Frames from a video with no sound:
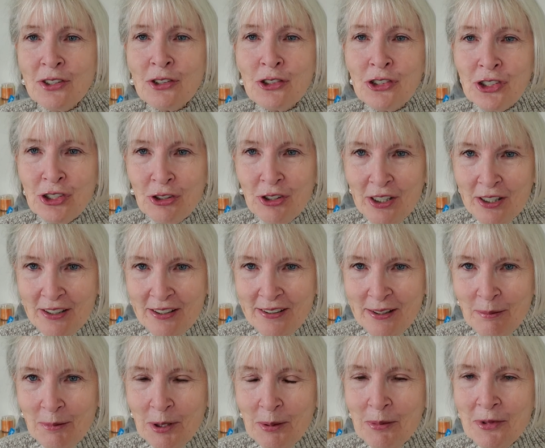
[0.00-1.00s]
serious
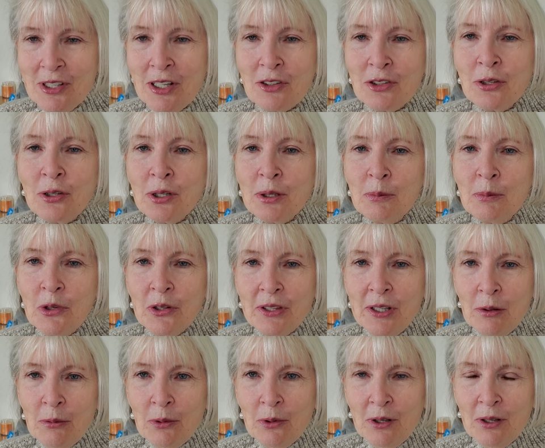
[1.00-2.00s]
symptoms. I told them what
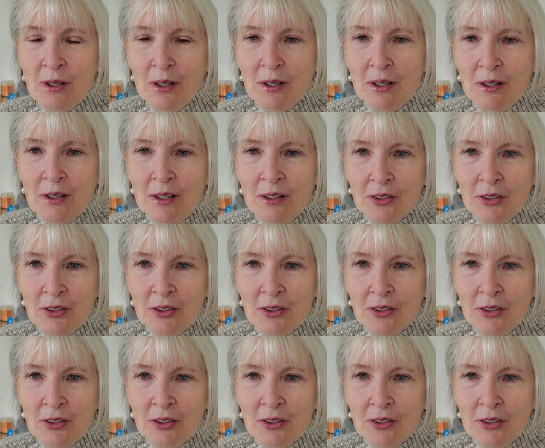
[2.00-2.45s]
they were.